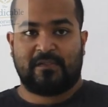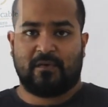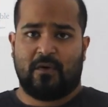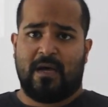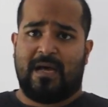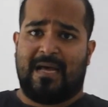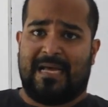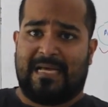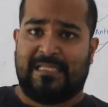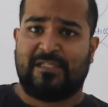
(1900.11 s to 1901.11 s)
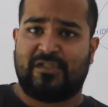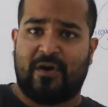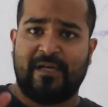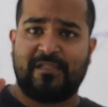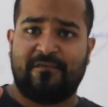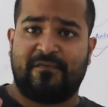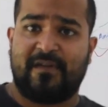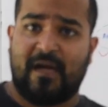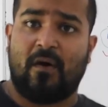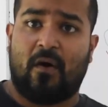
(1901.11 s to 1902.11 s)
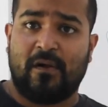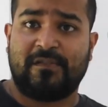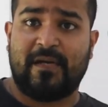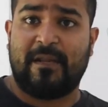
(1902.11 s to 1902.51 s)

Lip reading: So the choice of drug also